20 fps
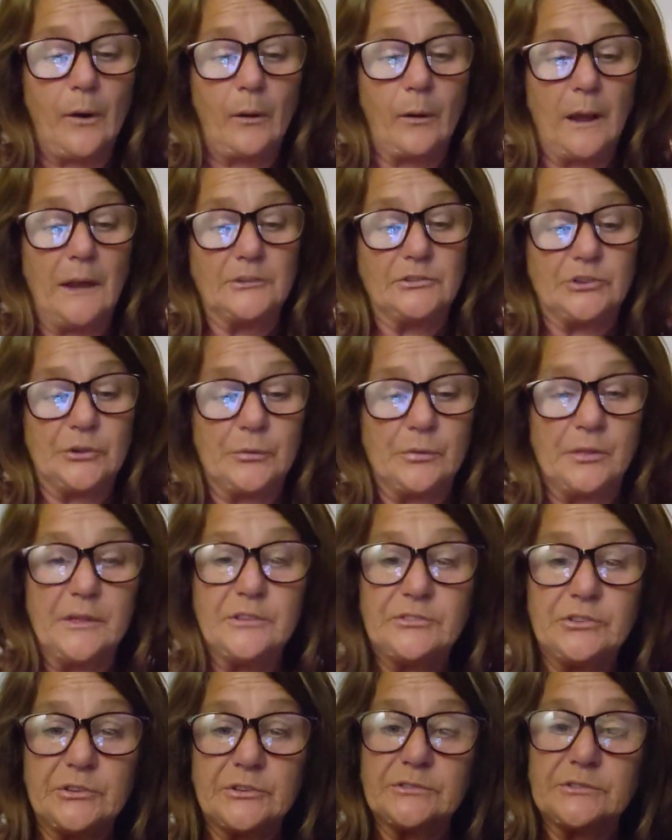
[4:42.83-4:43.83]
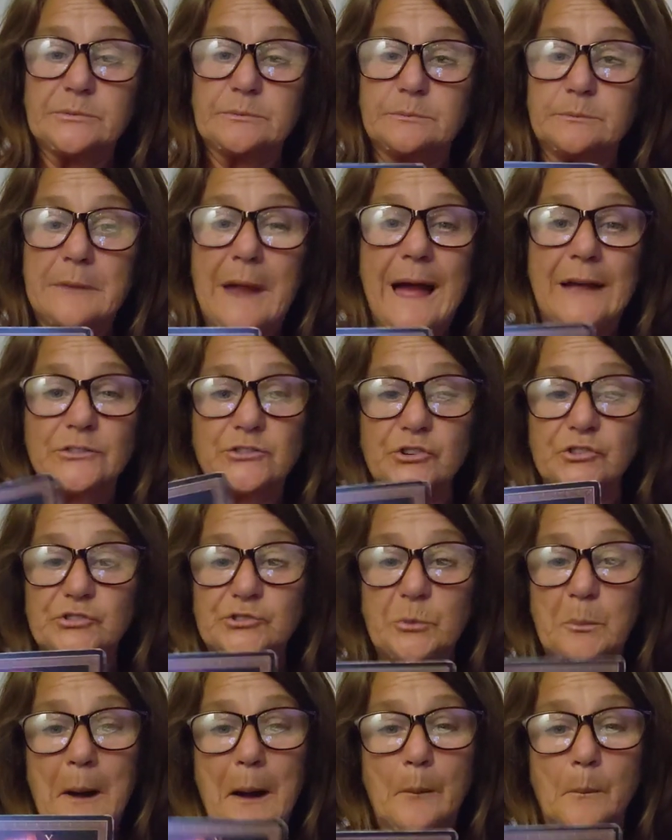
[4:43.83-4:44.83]
Okay, so this is not
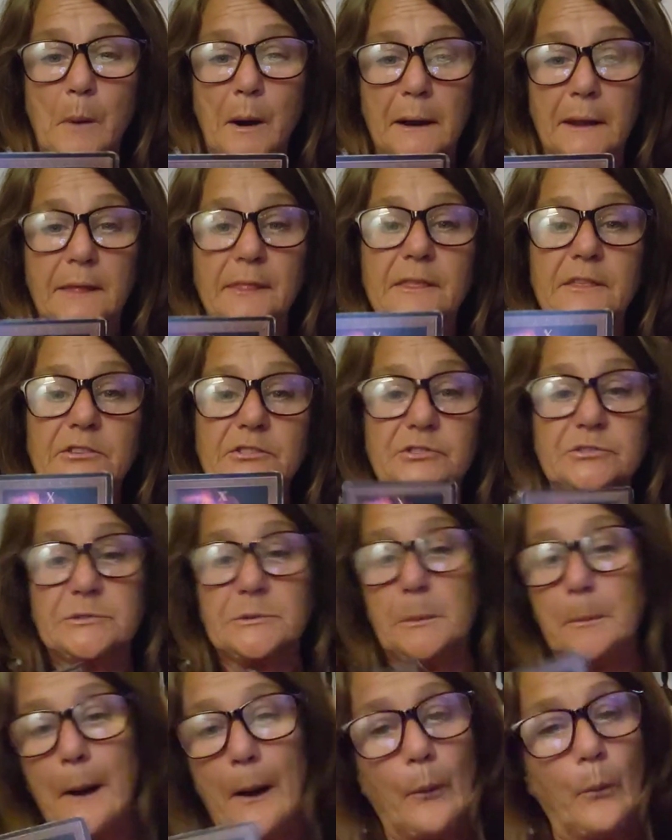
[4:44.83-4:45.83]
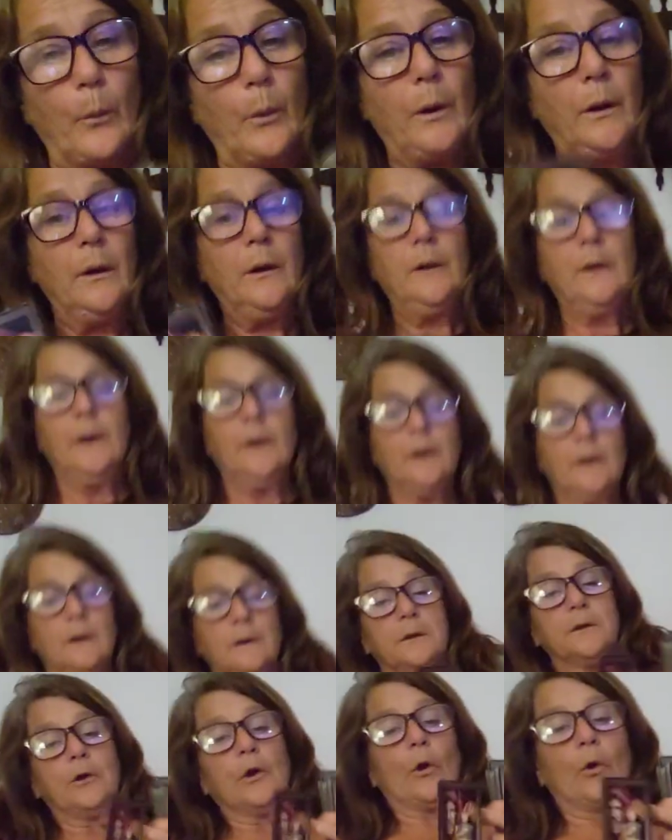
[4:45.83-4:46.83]
just about money. This is about,
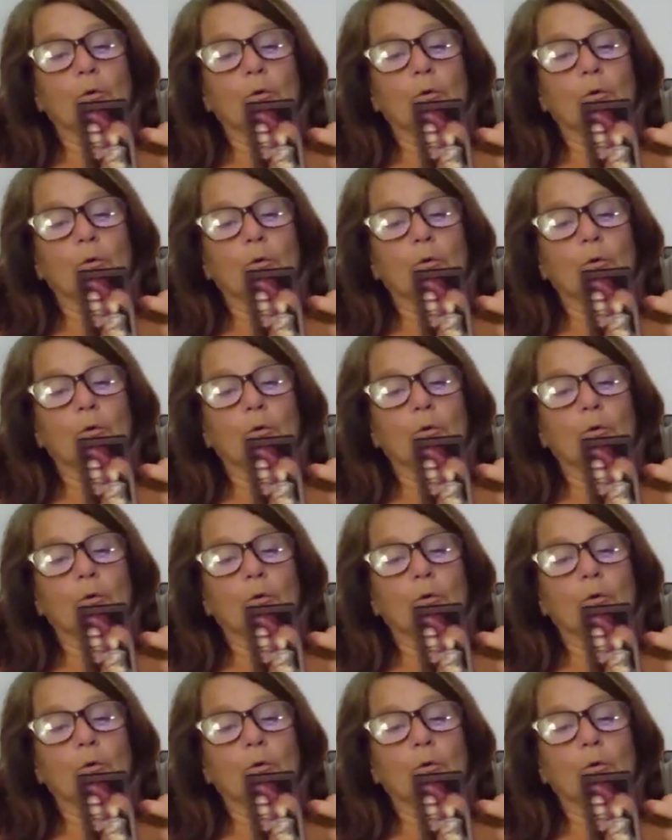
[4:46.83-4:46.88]
you